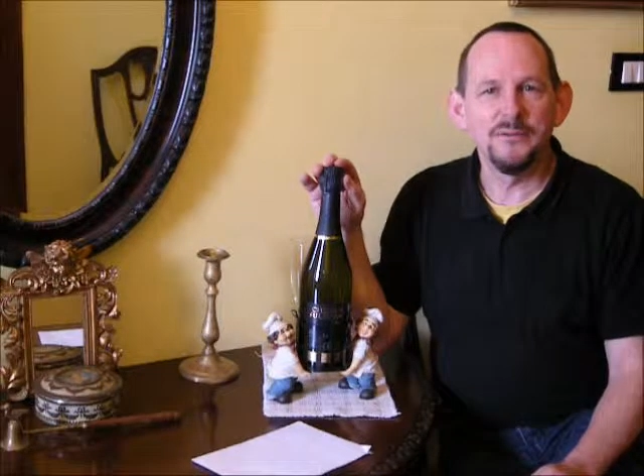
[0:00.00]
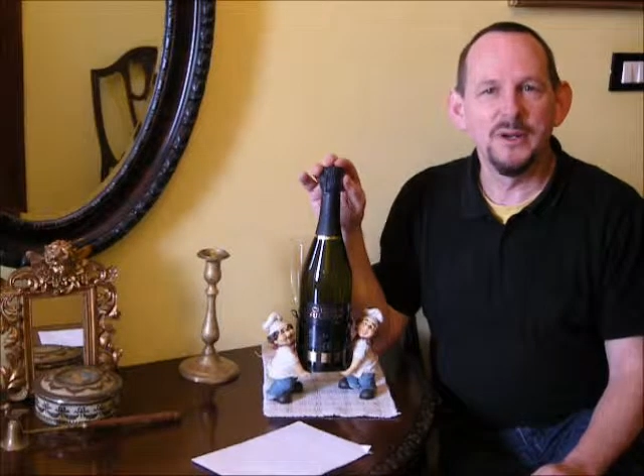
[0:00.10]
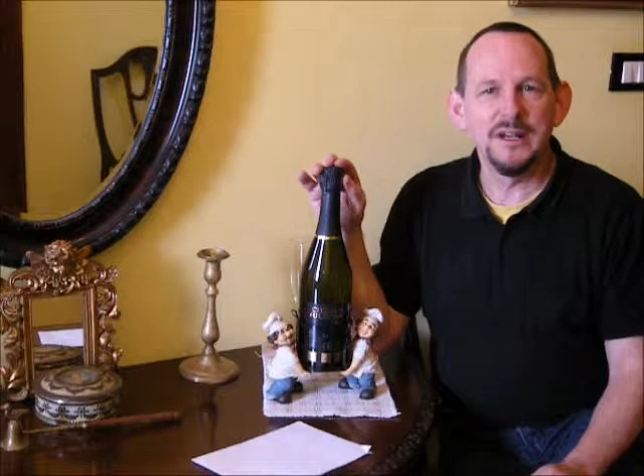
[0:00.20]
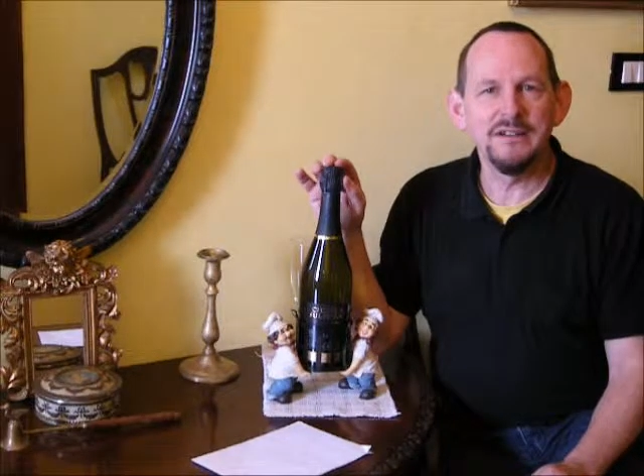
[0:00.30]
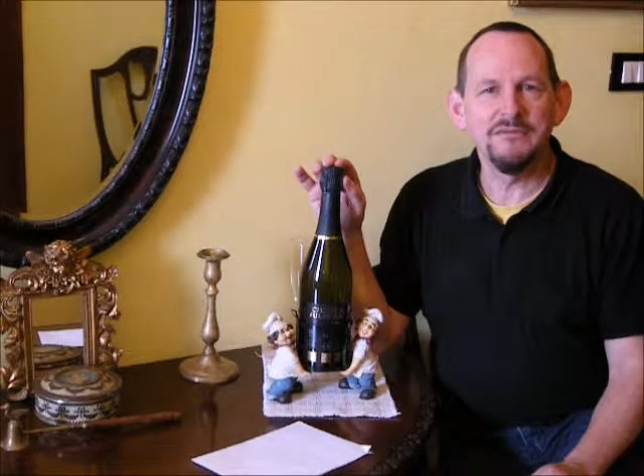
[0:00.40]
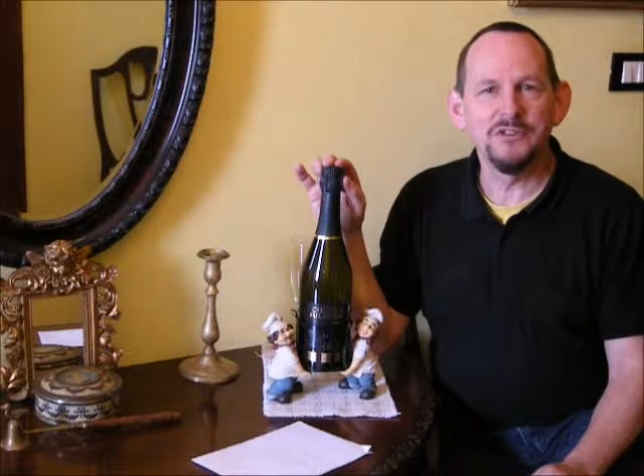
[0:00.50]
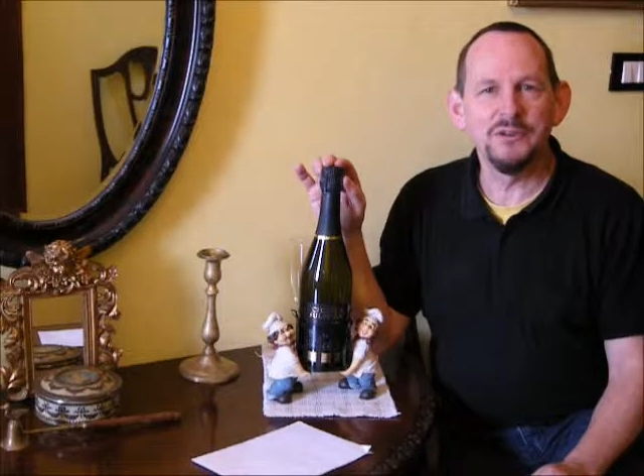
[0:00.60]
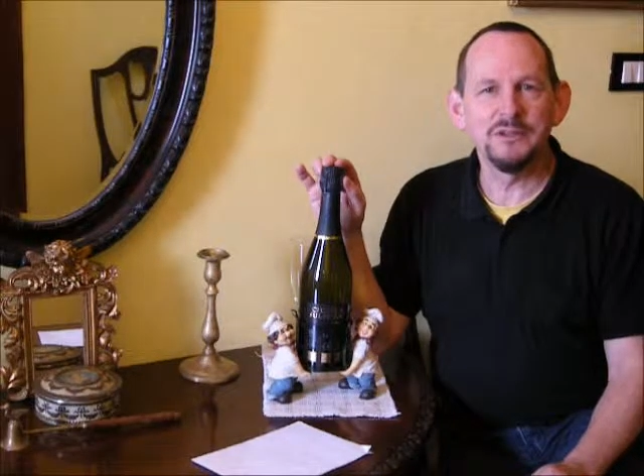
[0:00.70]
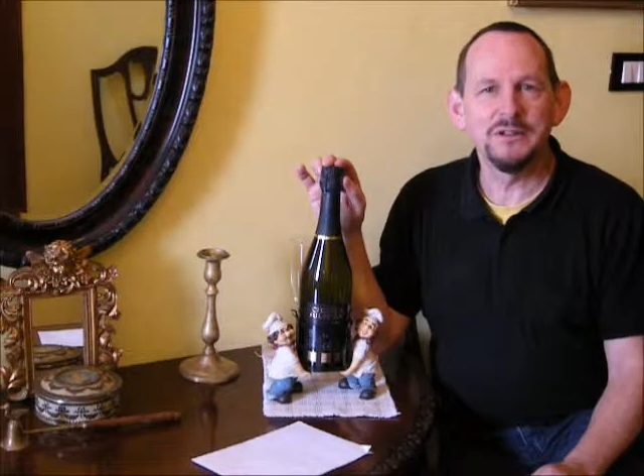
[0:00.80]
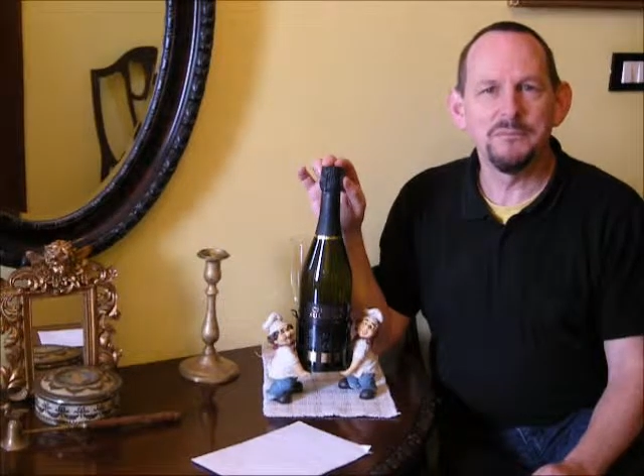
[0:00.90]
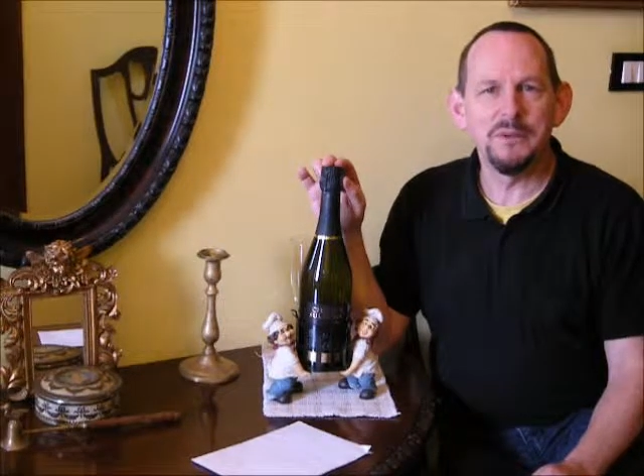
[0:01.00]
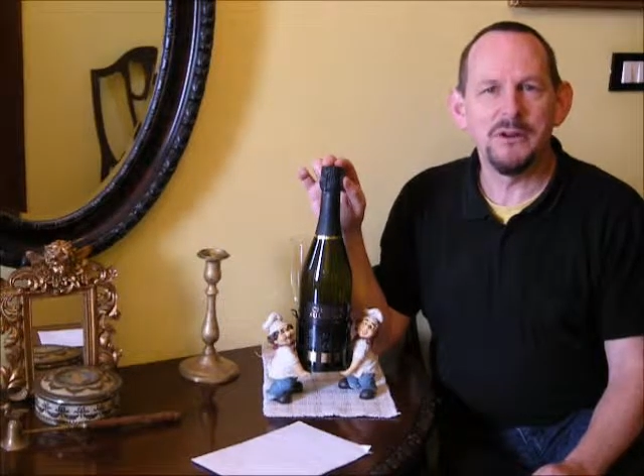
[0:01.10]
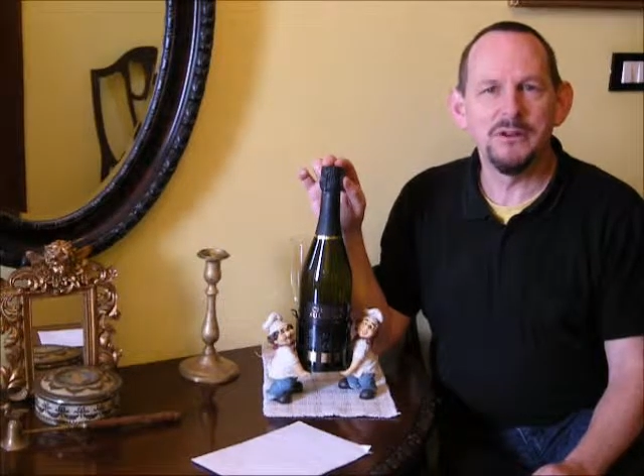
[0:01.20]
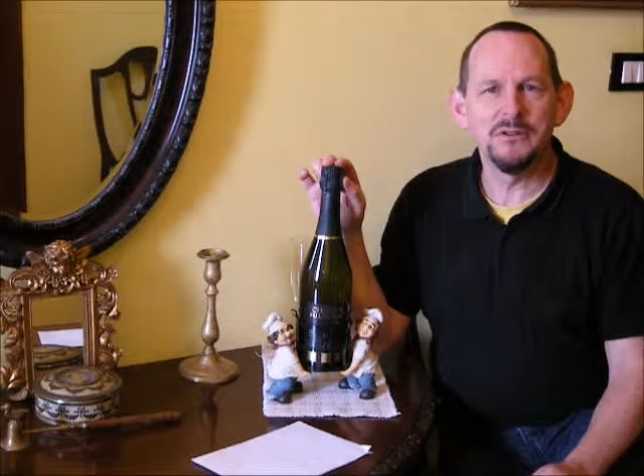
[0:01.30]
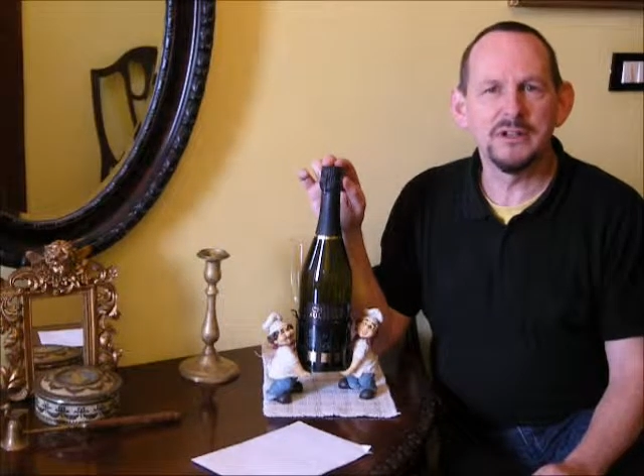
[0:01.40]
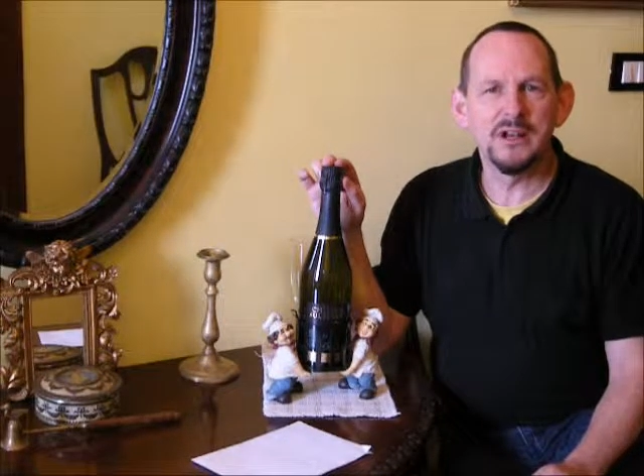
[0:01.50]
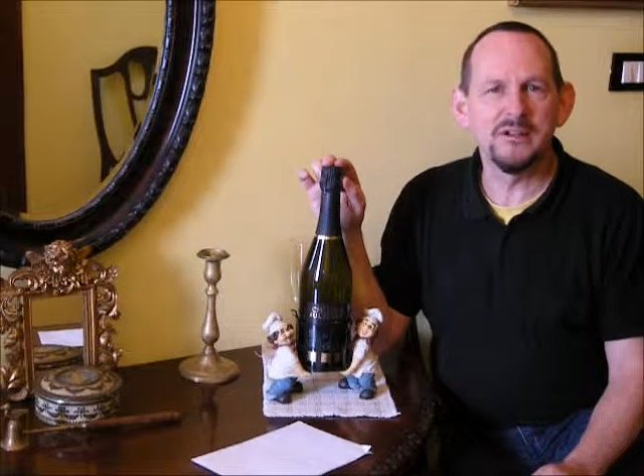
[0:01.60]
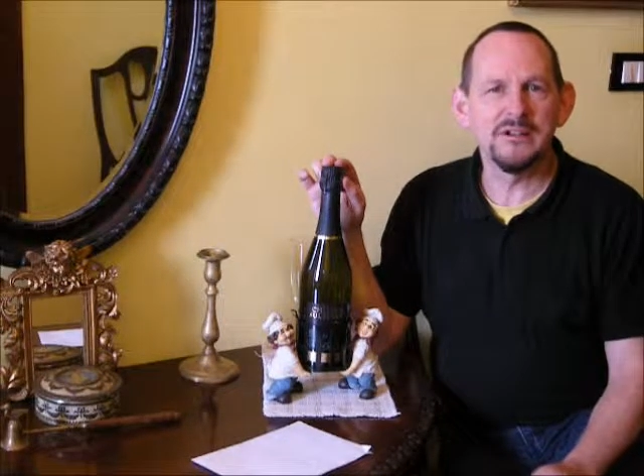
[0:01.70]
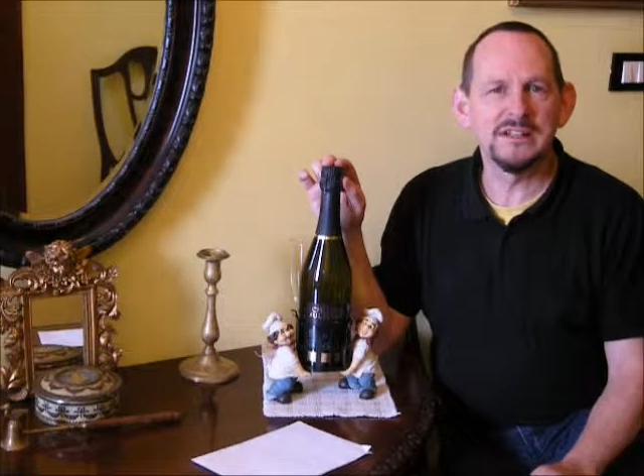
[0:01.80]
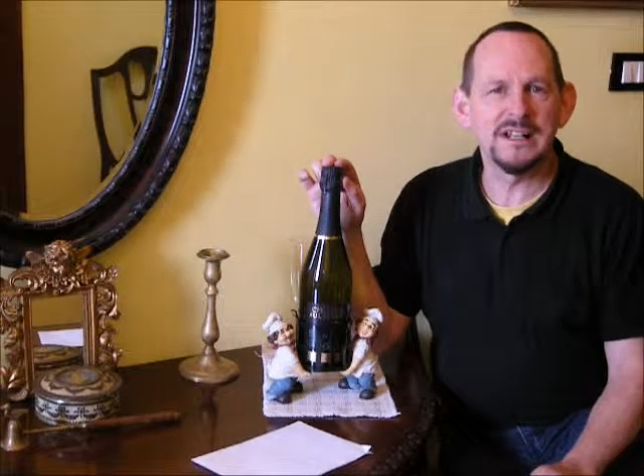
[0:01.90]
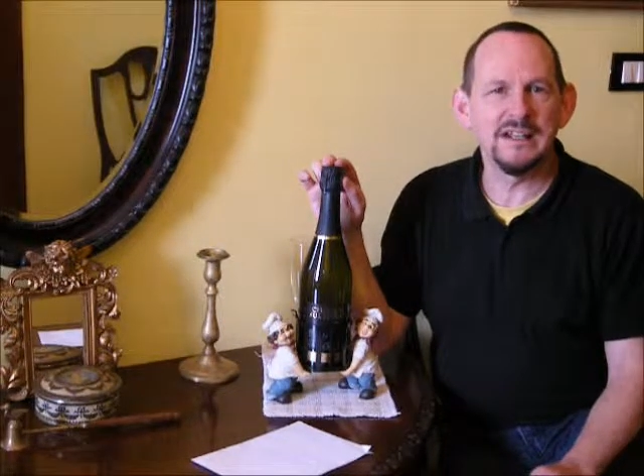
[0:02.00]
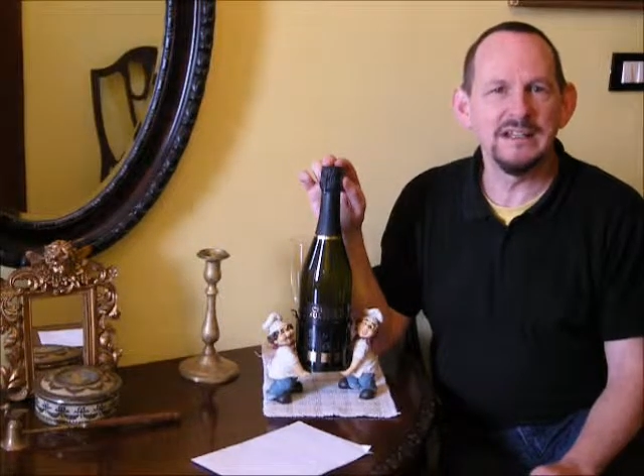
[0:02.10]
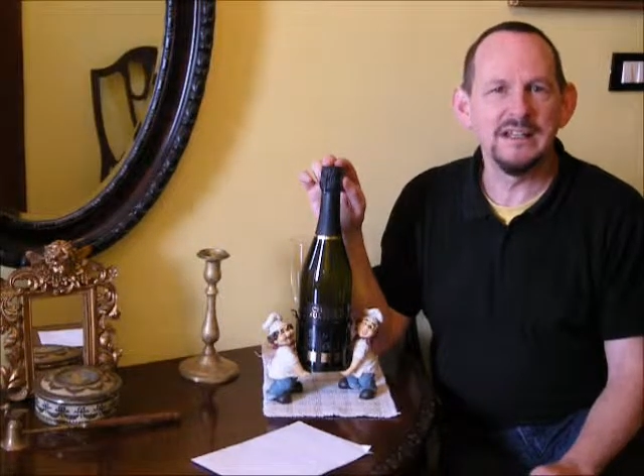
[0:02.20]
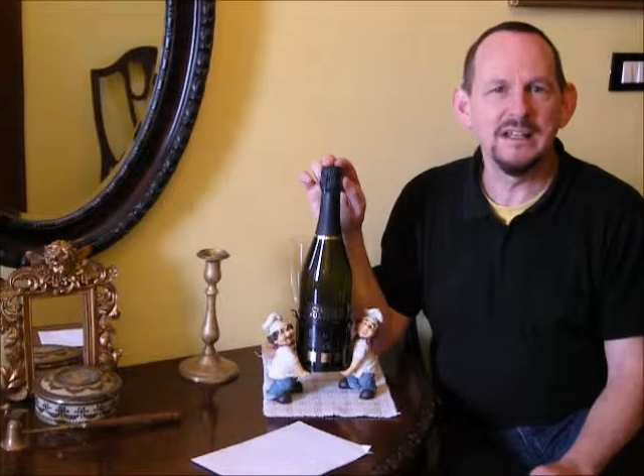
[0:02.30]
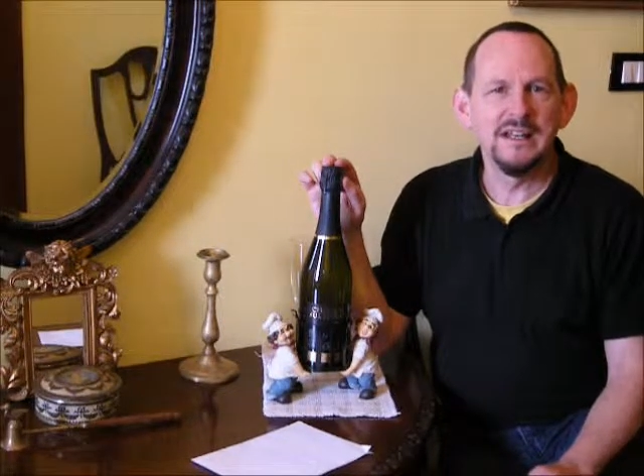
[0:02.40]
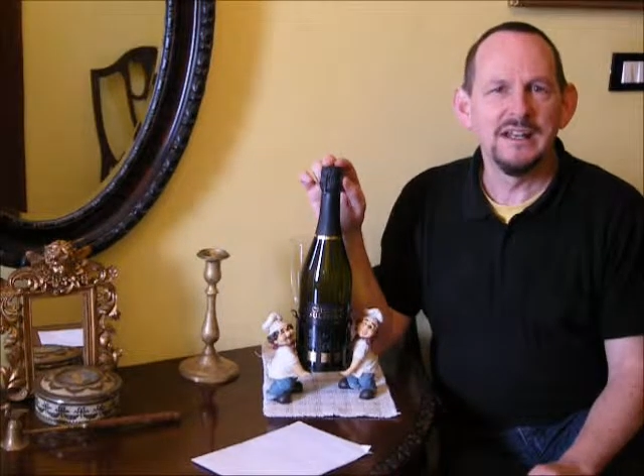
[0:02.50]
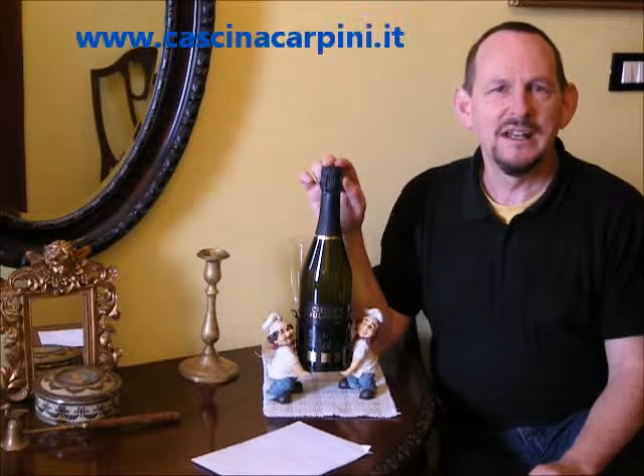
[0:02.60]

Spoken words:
wine from Paolo Carlo Ghislandi